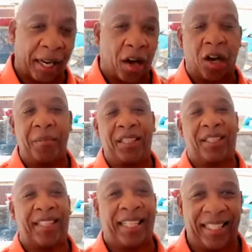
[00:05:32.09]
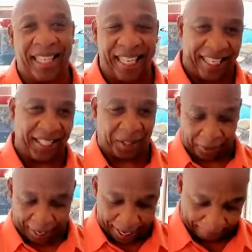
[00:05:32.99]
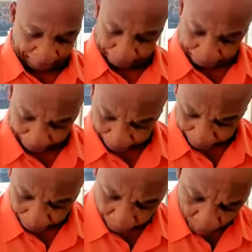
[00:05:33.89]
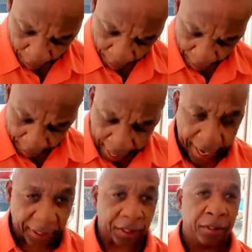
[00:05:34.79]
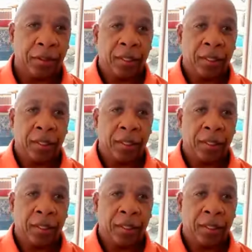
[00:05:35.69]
I call them the 6 Ds, okay? Next,